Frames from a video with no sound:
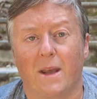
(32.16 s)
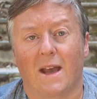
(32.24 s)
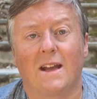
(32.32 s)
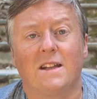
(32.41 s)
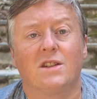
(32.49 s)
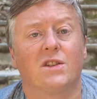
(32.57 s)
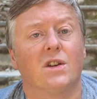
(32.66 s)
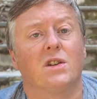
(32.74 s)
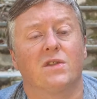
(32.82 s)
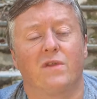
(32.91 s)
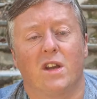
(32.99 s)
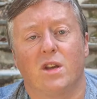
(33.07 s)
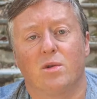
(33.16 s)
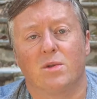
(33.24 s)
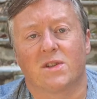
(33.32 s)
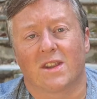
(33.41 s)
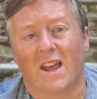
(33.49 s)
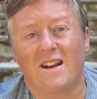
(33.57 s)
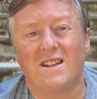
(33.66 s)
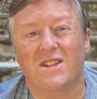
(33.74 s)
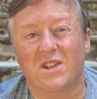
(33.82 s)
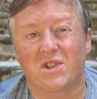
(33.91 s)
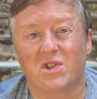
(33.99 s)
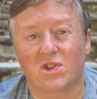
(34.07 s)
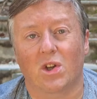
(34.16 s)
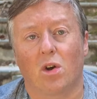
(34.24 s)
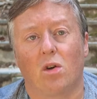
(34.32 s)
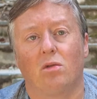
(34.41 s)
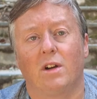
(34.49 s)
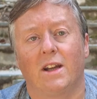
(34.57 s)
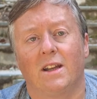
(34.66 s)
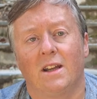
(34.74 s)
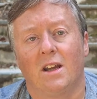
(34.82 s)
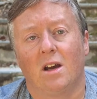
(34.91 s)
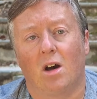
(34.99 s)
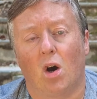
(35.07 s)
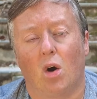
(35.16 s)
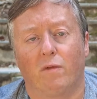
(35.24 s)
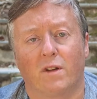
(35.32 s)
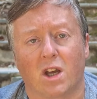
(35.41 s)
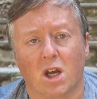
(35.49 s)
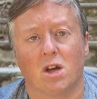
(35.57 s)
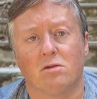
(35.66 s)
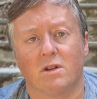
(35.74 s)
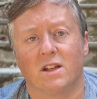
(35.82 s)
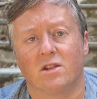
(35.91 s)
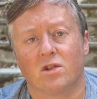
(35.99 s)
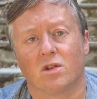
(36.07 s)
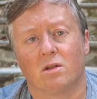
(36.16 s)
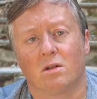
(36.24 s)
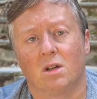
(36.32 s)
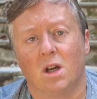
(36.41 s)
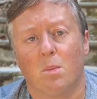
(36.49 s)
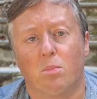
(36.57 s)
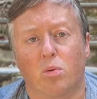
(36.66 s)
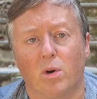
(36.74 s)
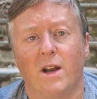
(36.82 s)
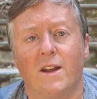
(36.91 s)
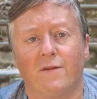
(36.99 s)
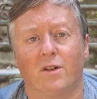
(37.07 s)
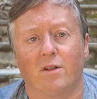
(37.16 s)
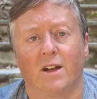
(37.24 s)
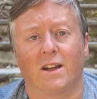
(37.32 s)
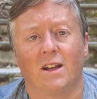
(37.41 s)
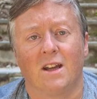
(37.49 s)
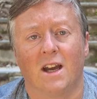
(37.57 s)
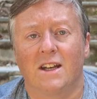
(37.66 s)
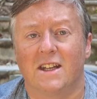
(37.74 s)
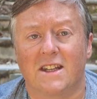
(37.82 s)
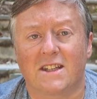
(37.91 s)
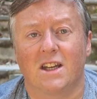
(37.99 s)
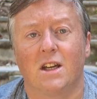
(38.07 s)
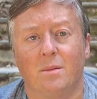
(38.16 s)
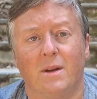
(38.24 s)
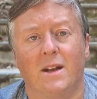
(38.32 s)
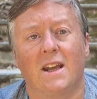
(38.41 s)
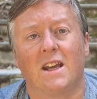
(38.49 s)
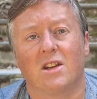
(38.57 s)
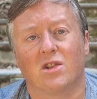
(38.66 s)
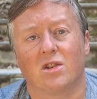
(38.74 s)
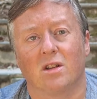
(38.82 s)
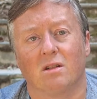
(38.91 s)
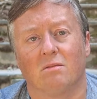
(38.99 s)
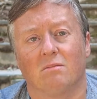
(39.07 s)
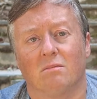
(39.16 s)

behind those views, there is a story of courage, bravery, and determination.